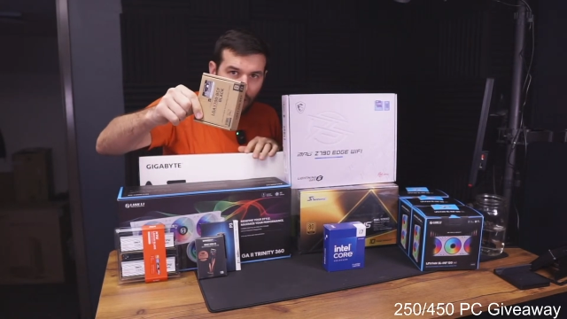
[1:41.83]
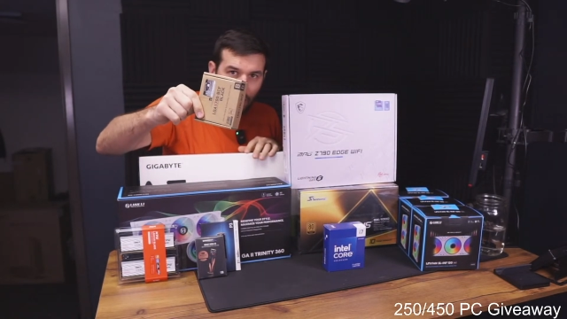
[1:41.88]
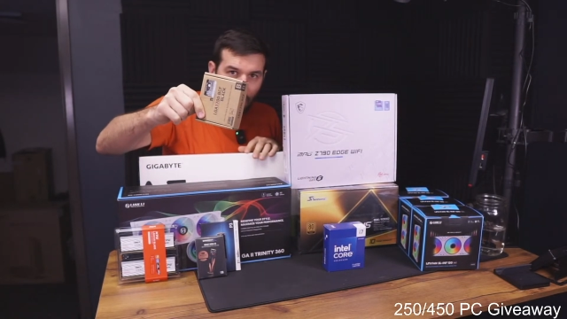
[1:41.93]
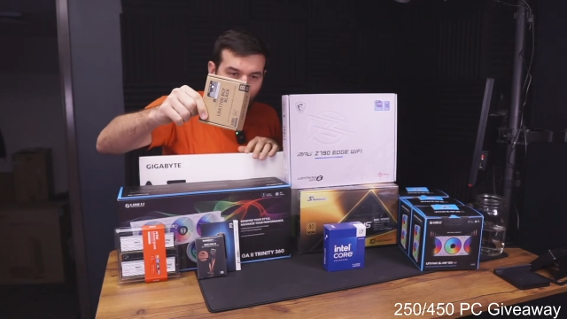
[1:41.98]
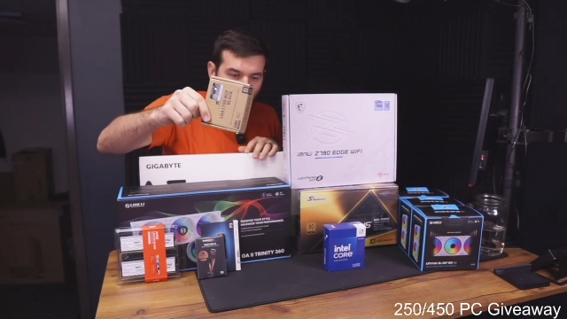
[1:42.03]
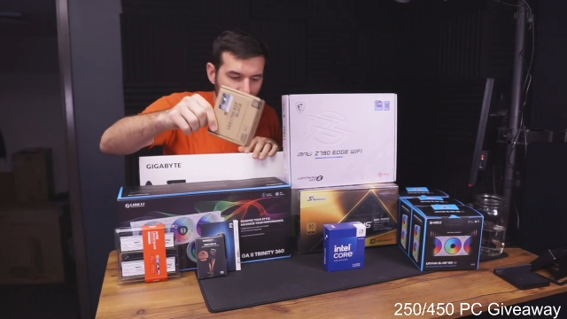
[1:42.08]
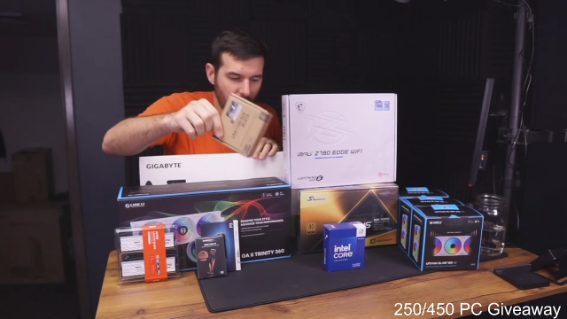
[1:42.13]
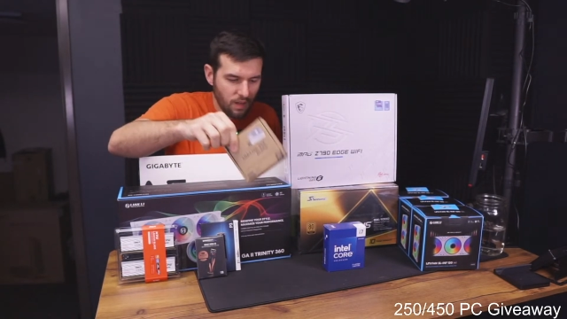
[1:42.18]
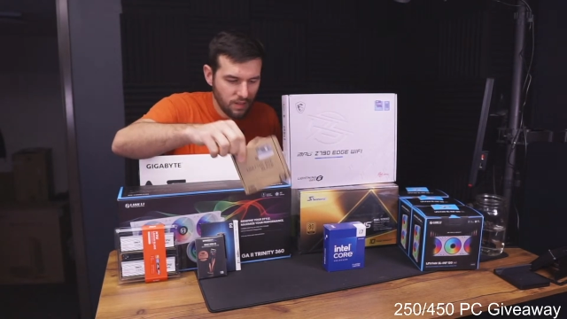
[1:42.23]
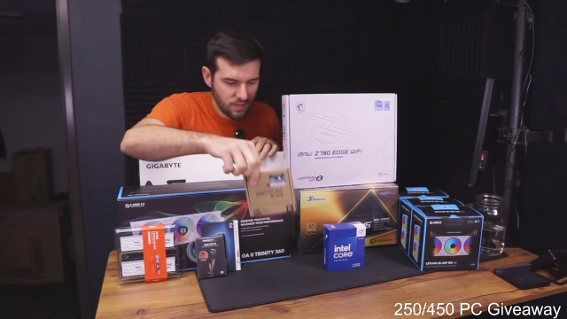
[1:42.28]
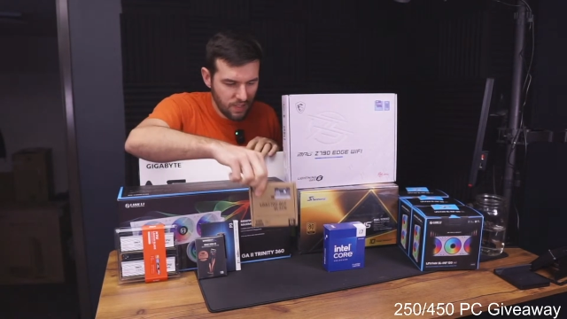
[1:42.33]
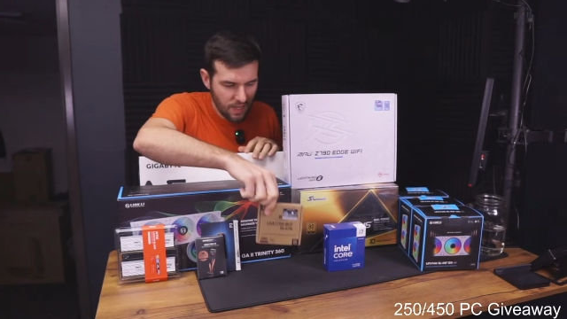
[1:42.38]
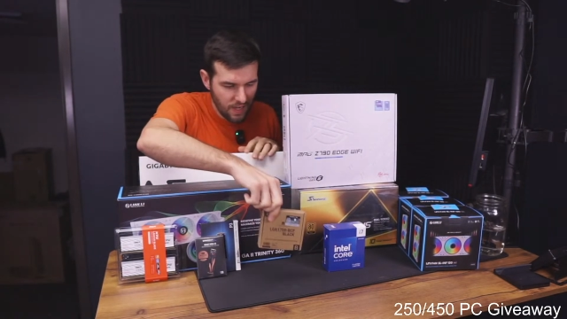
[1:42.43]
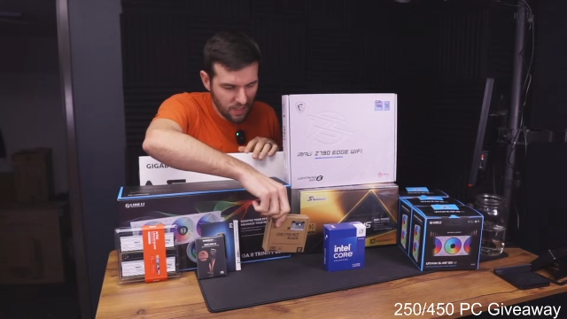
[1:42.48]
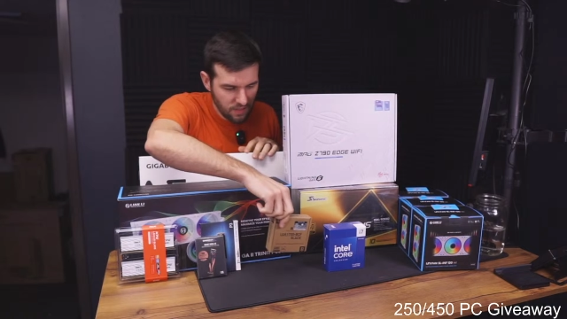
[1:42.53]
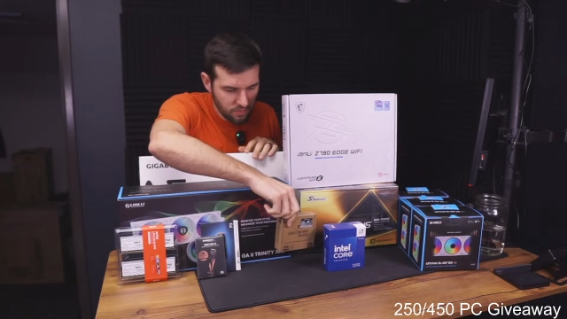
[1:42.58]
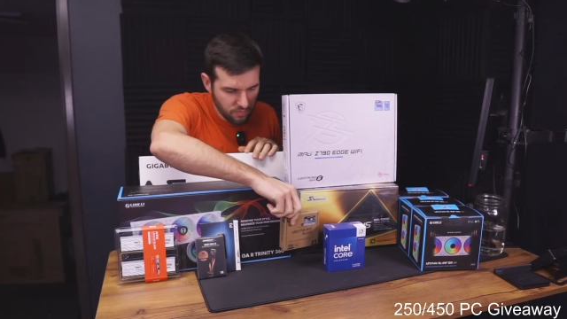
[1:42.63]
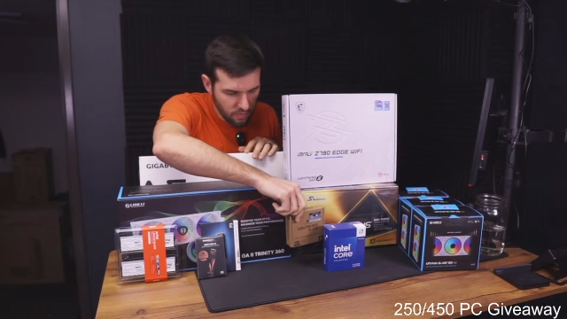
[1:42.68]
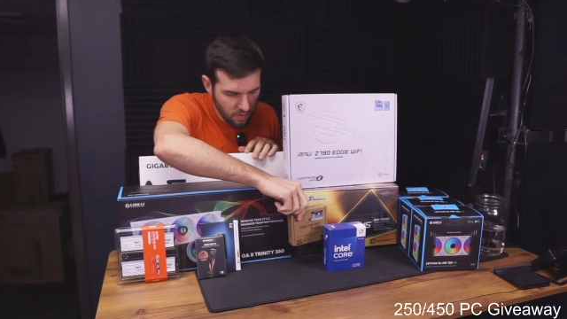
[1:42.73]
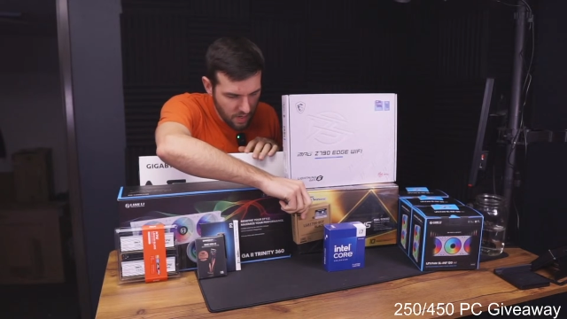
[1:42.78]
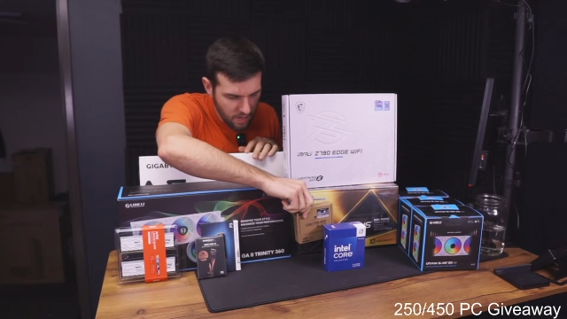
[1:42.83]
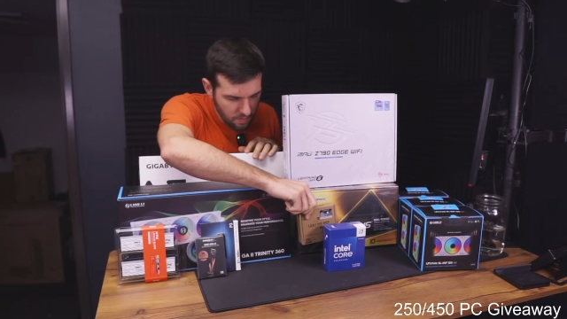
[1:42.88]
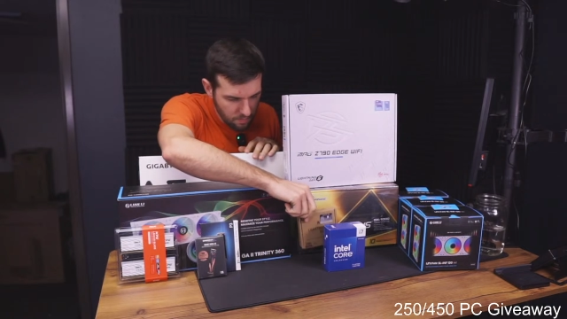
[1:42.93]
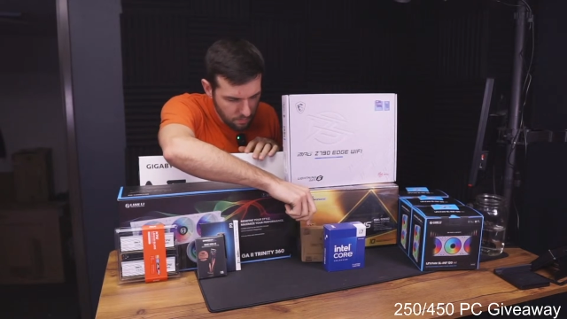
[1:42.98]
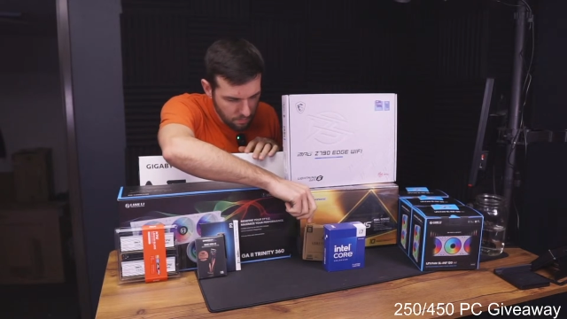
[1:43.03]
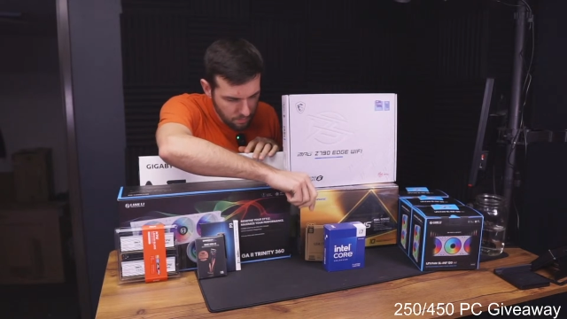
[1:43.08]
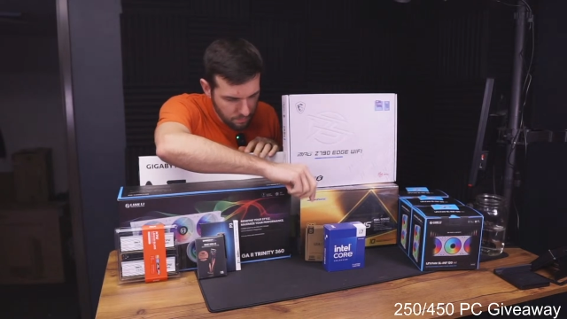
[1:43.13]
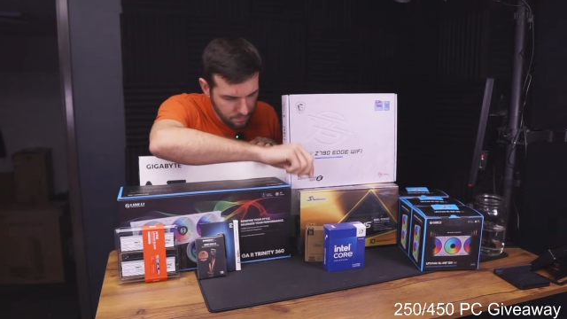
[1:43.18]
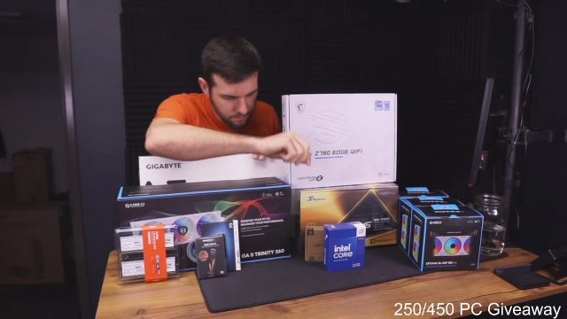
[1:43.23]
a contact frame.